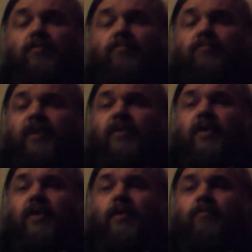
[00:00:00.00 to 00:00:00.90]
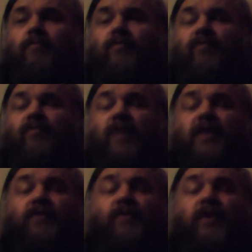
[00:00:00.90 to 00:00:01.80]
But
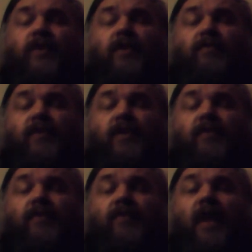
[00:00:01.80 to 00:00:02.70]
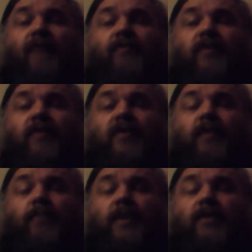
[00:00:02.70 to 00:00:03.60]
that's for the life of the
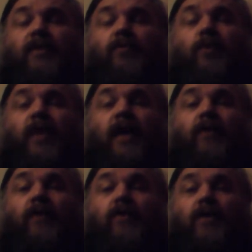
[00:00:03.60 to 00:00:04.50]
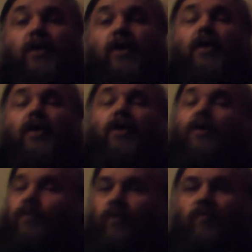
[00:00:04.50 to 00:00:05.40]
assemblies to work out
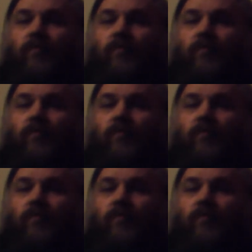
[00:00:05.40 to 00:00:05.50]
for